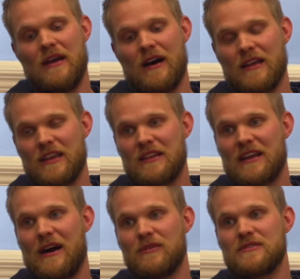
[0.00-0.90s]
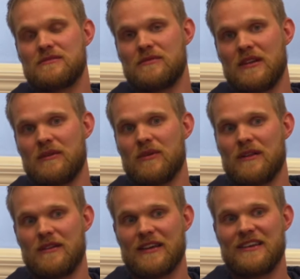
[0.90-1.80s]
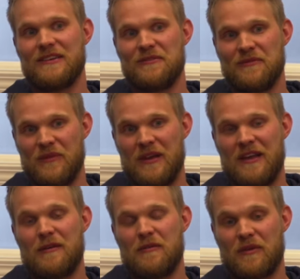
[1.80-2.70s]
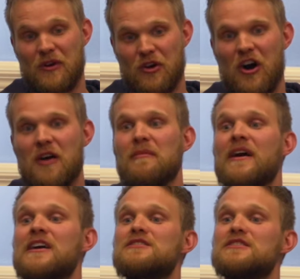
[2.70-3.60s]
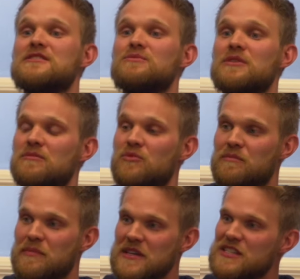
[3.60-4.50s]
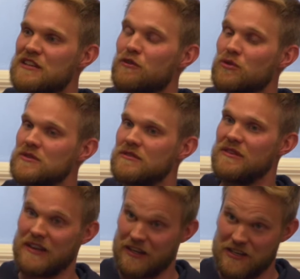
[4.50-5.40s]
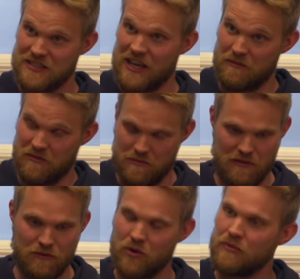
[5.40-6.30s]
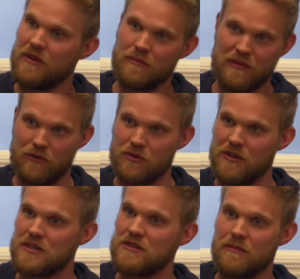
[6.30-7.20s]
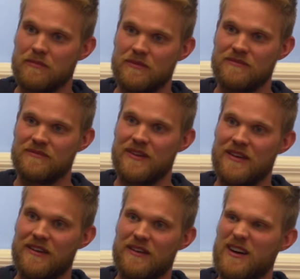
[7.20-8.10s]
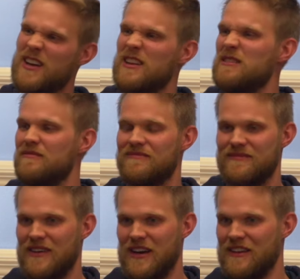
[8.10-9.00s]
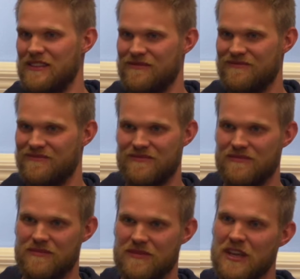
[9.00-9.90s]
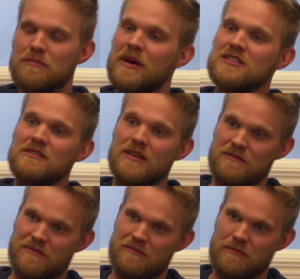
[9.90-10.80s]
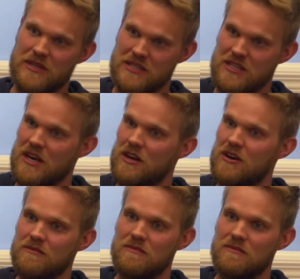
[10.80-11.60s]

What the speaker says: I think that was really what like caught my interest with BC forestry. Like I said, before our trip, I didn't think much of it, BC at all.